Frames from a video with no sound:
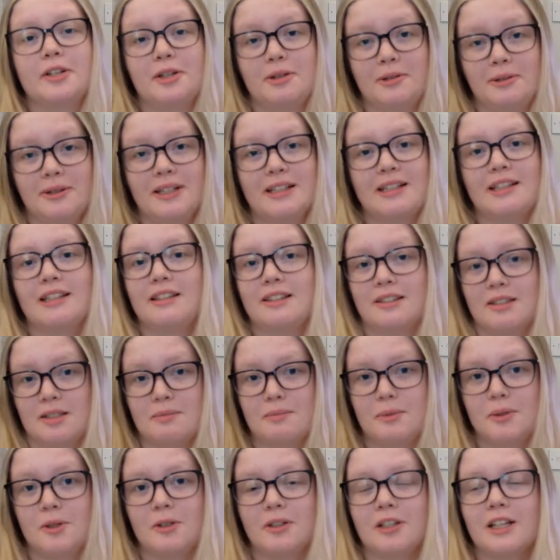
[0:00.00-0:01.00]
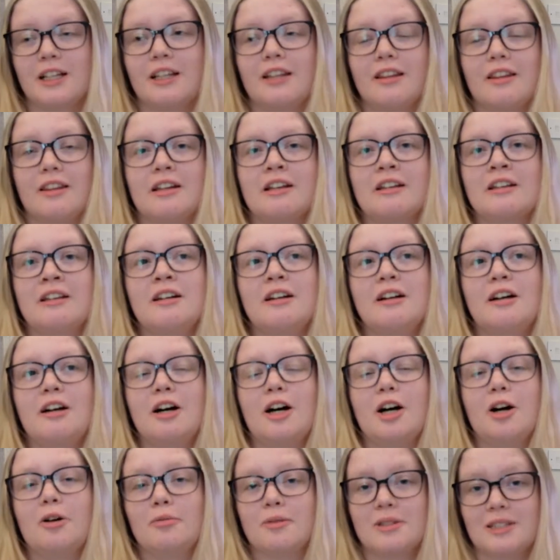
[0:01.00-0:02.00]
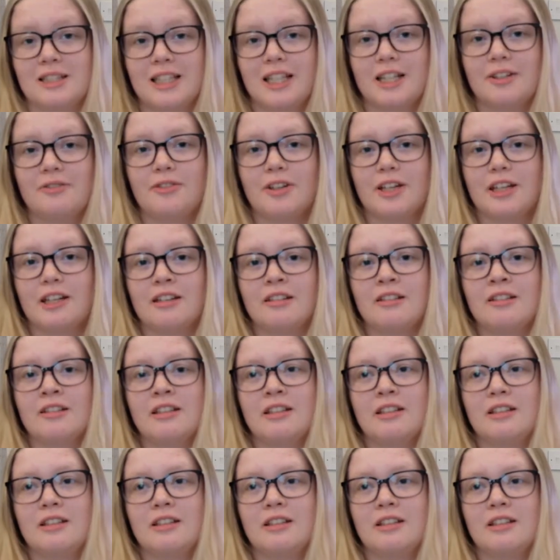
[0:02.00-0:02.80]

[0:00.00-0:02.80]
quickly this morning that I was leaving